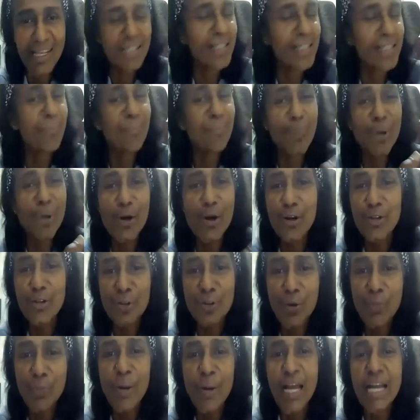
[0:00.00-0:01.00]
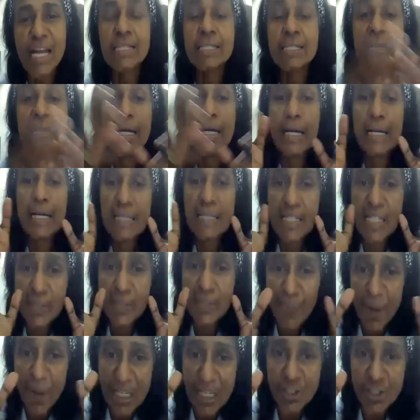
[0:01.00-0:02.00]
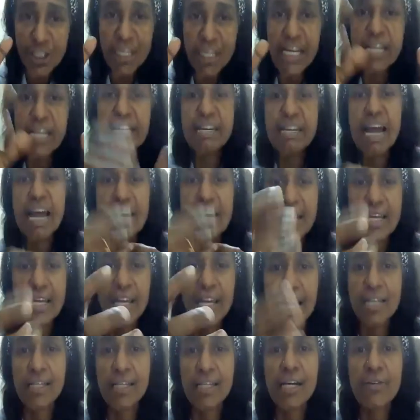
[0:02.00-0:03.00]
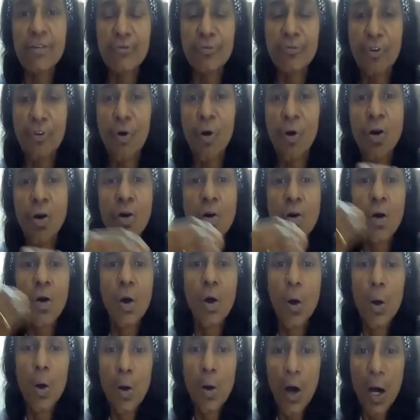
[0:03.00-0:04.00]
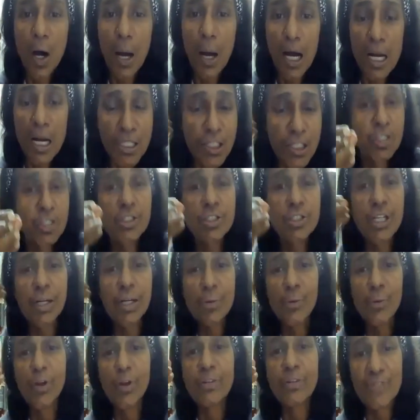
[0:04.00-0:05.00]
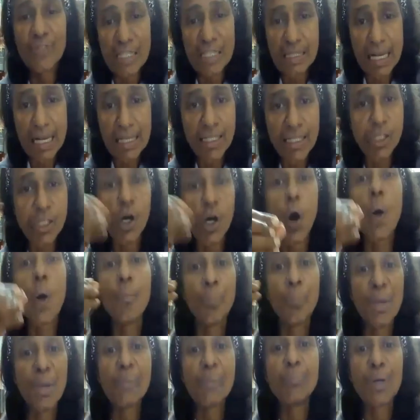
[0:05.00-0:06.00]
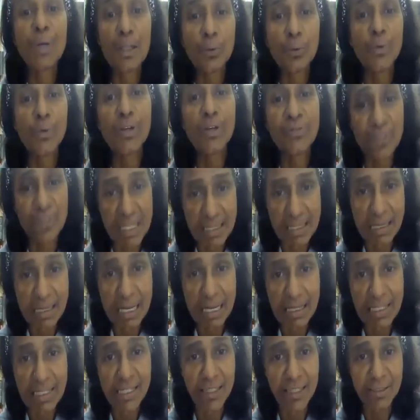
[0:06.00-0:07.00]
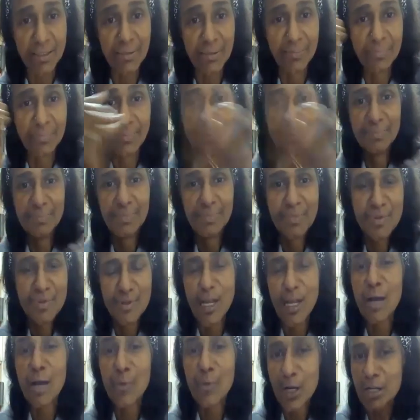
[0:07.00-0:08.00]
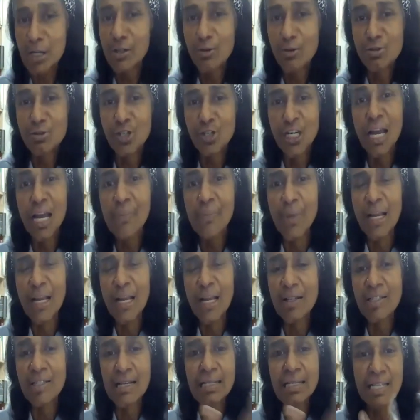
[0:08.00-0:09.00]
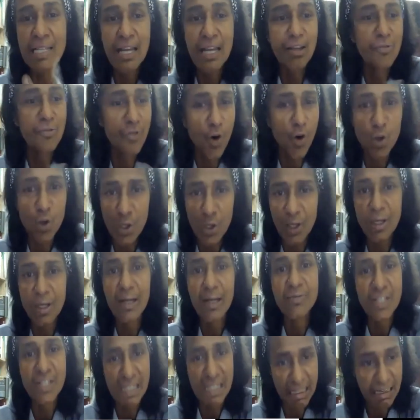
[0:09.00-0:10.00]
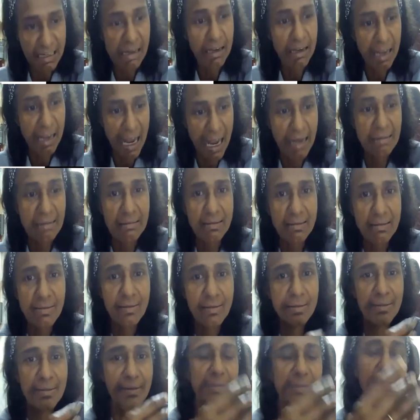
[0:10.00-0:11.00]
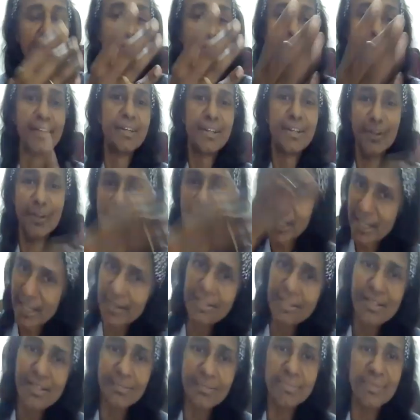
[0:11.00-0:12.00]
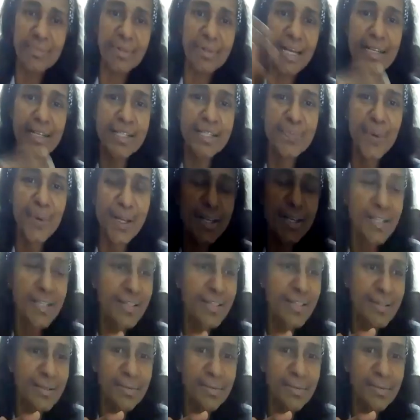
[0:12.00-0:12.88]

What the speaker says: It's a beautiful place, especially dedicated for children with dyslexia or people with dyslexia. So I wanted to share because these are the photographs that I had. Okay, next please.